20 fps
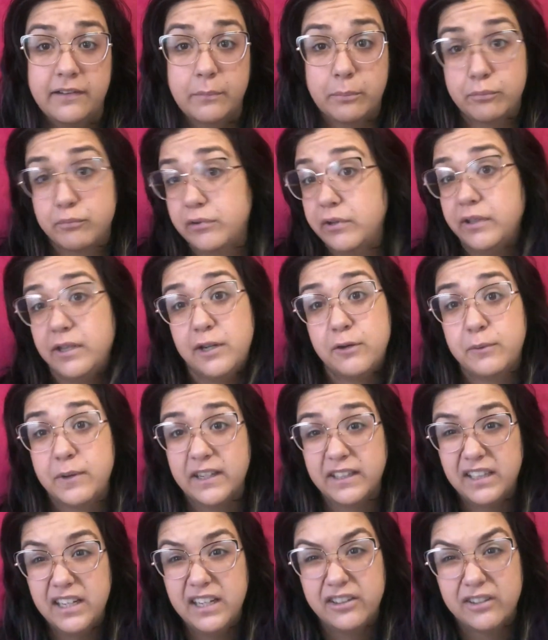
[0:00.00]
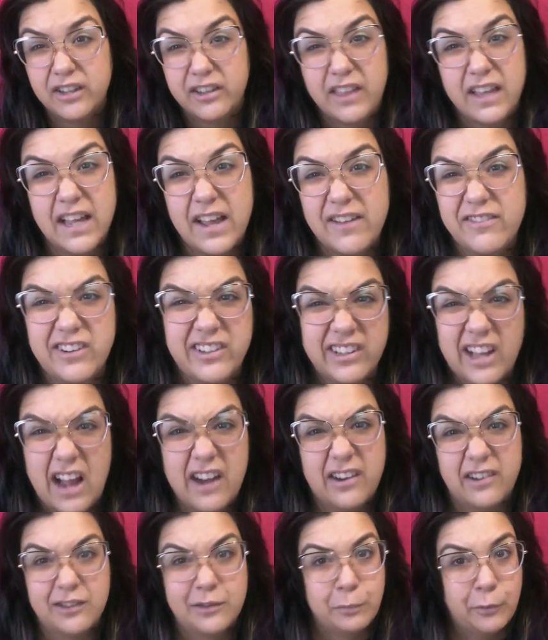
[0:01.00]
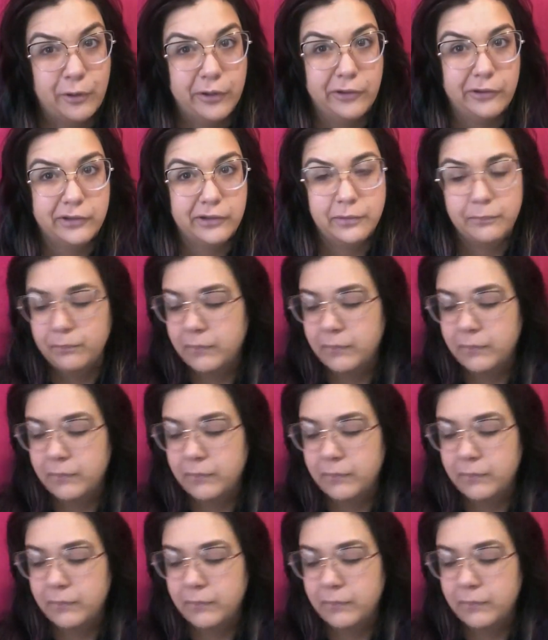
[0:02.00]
up really quickly, so I think I've just gotten spoiled.